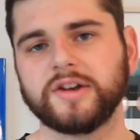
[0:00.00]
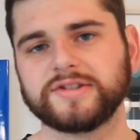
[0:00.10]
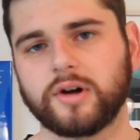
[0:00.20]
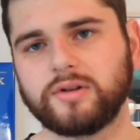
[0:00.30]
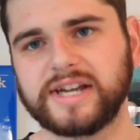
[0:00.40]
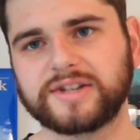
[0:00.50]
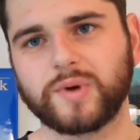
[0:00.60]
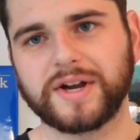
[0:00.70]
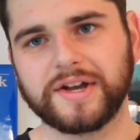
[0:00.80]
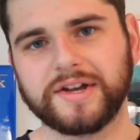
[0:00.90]
So our next
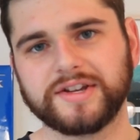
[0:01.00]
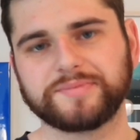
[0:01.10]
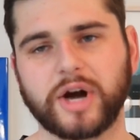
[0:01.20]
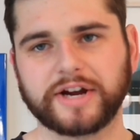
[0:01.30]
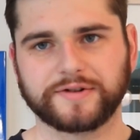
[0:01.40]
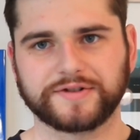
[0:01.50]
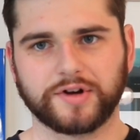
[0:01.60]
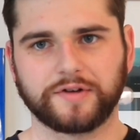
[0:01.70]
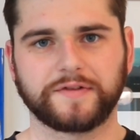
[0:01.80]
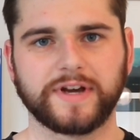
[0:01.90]
one is Microsoft.